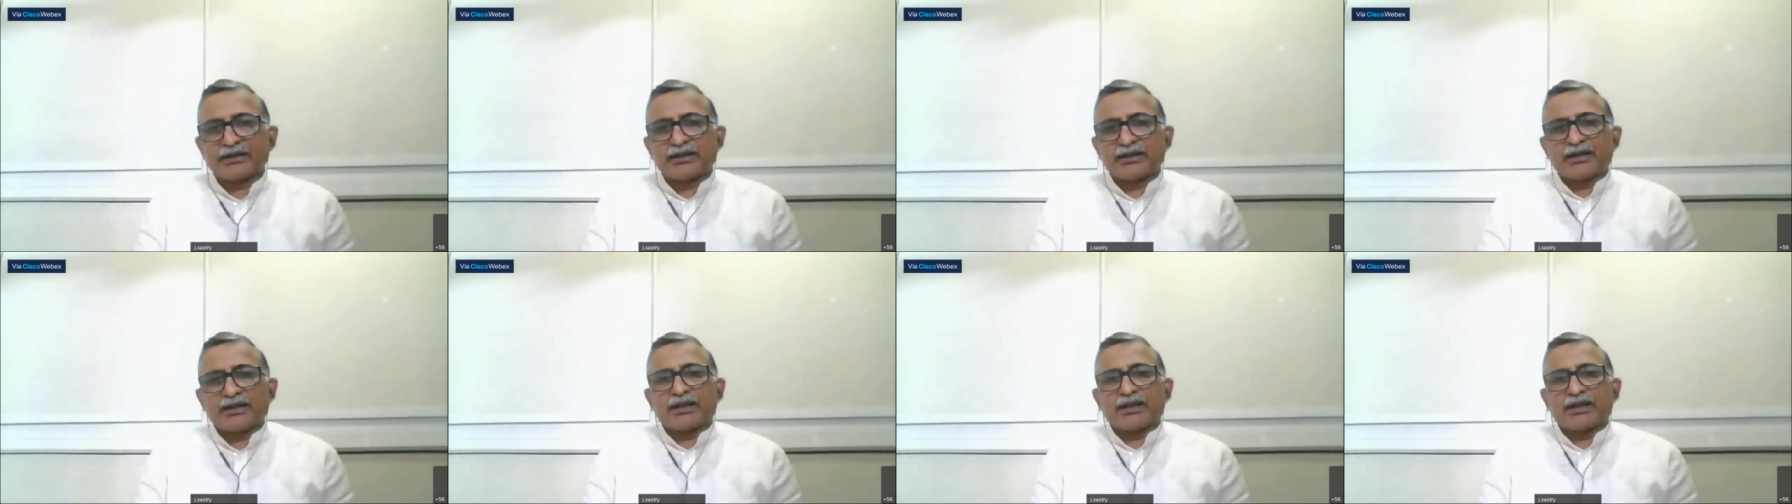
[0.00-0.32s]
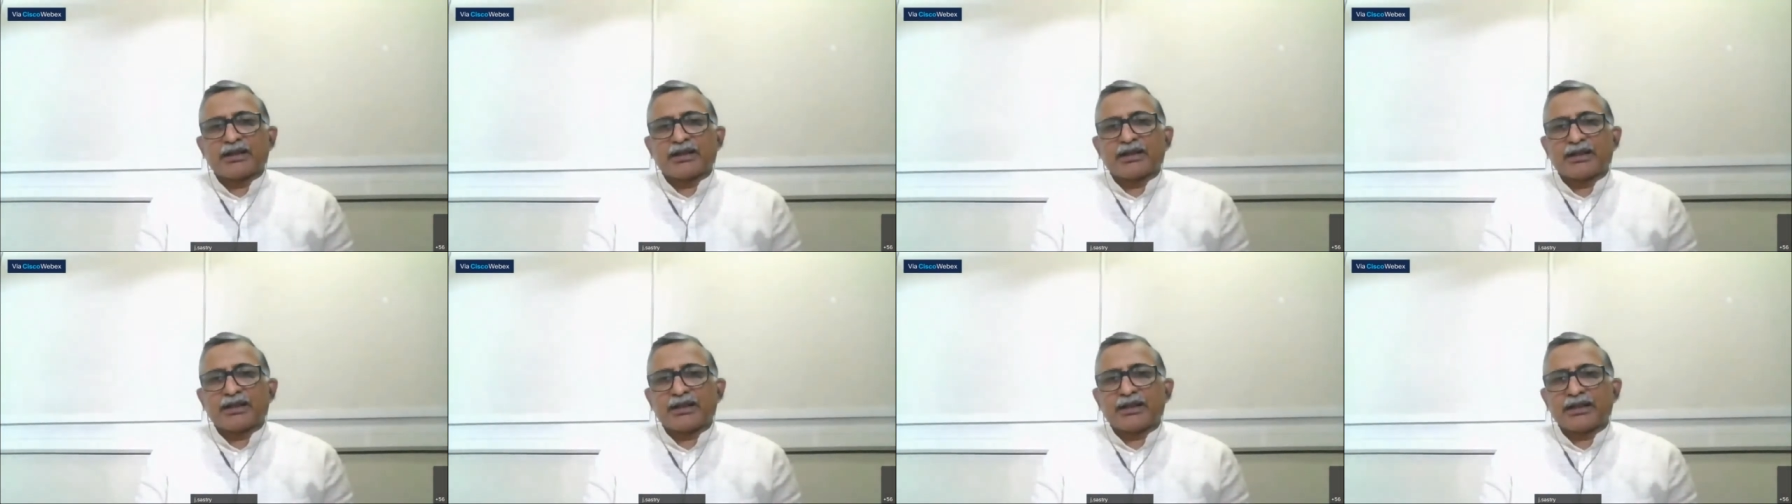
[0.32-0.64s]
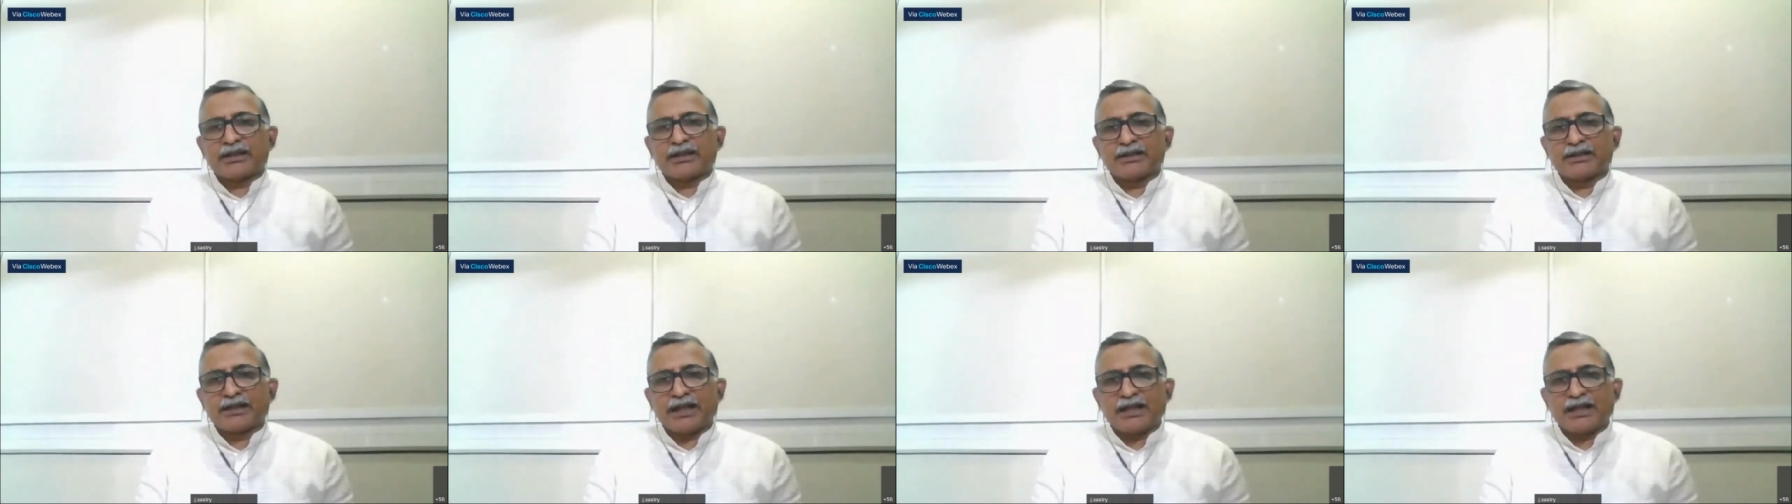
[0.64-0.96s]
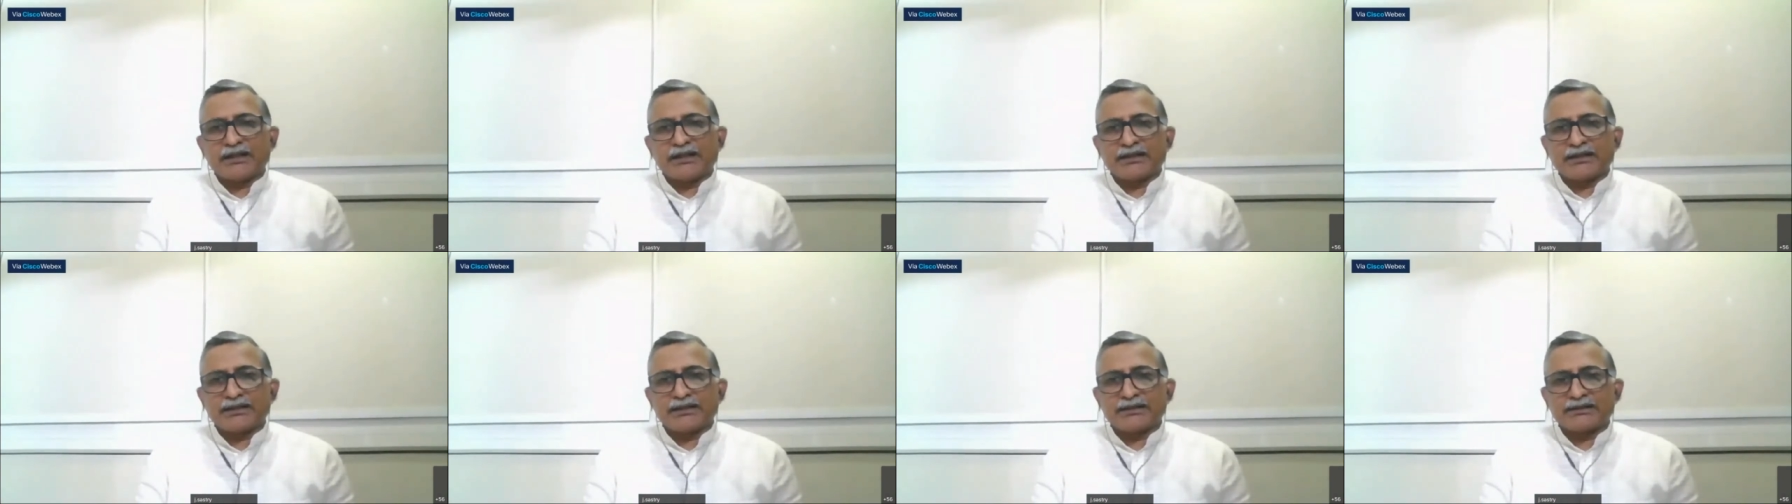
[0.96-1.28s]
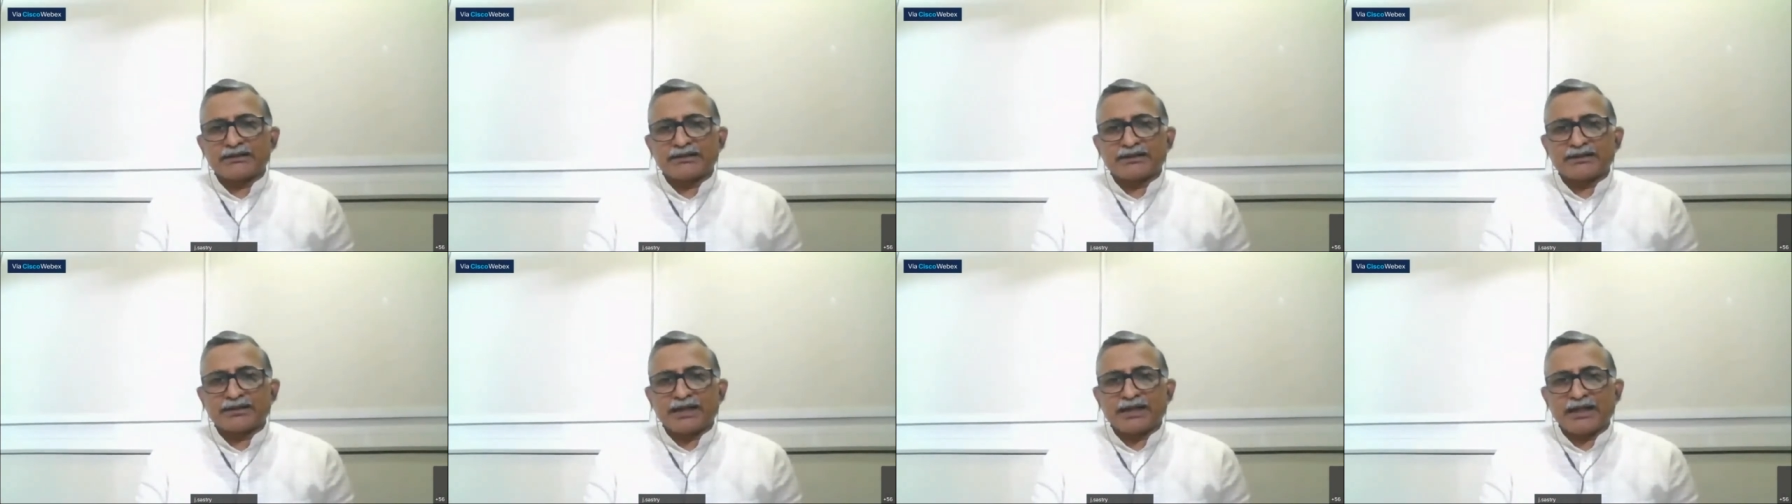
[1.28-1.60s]
And that is a
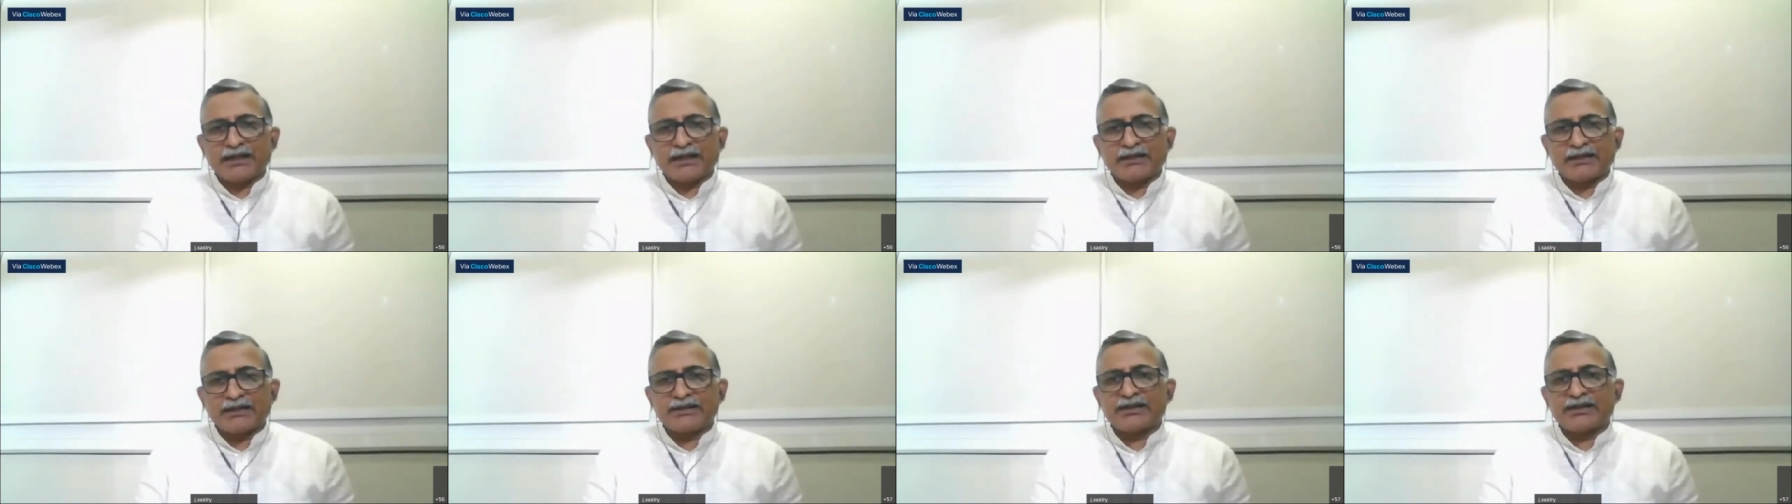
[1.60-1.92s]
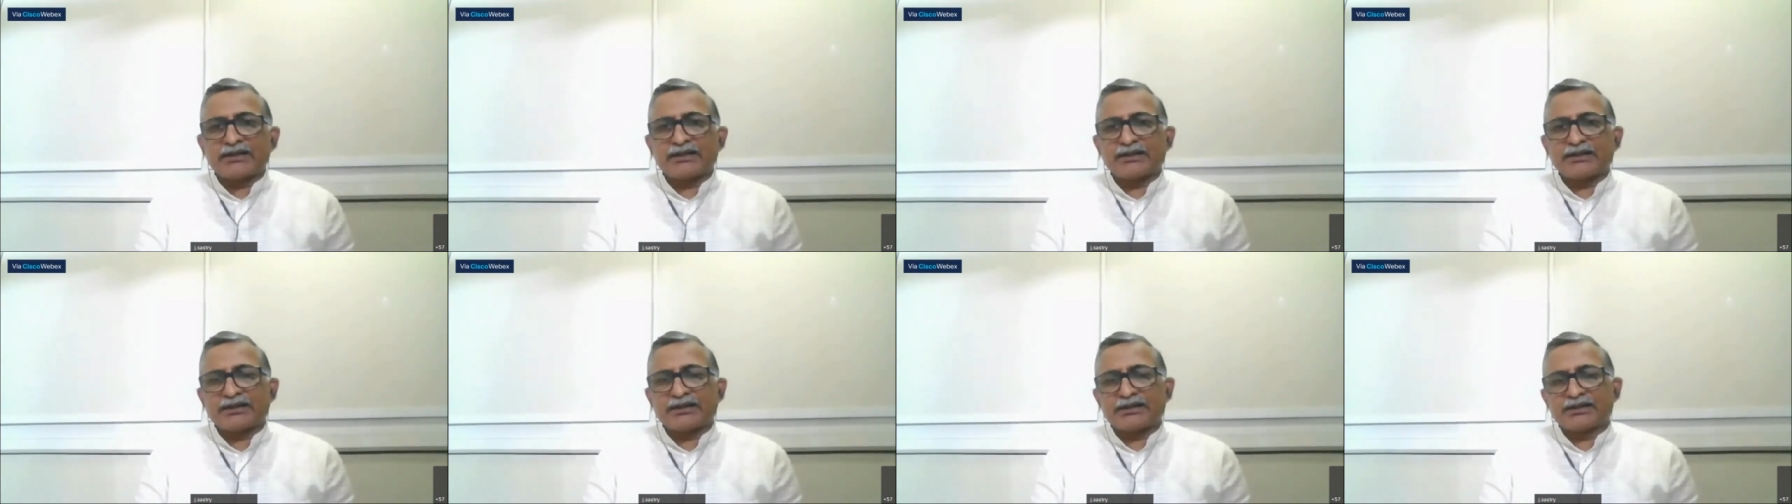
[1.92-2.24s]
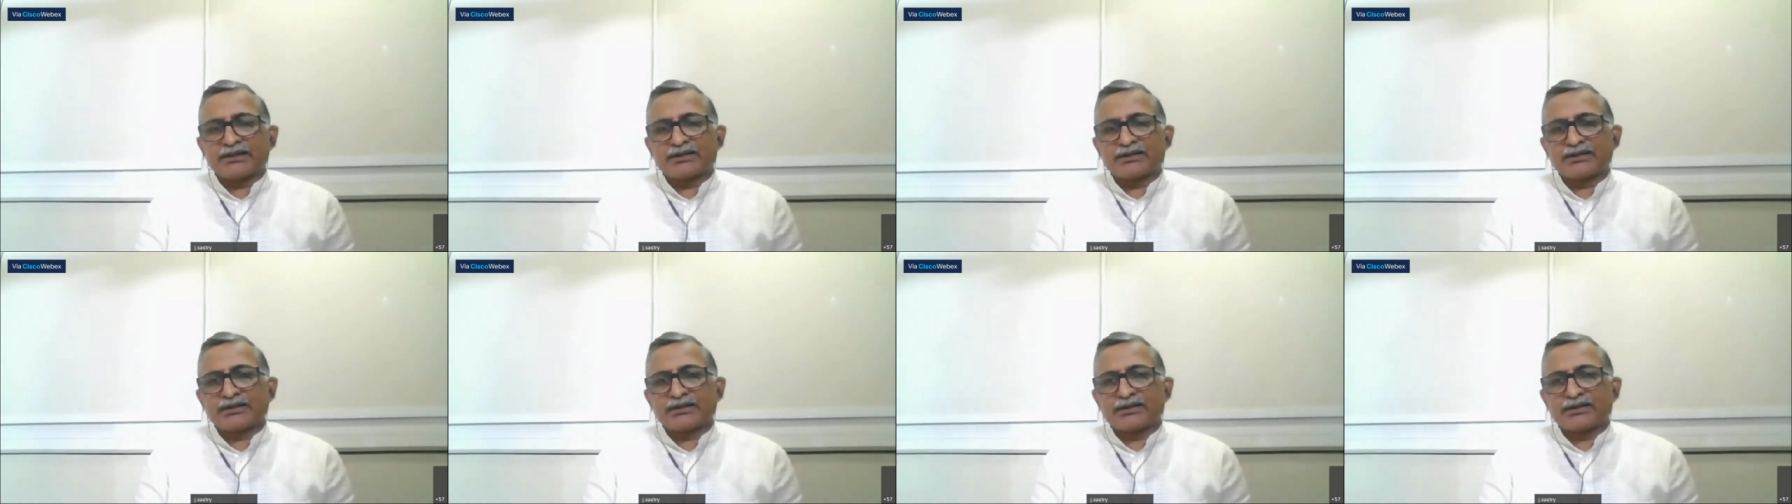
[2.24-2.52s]
direct indication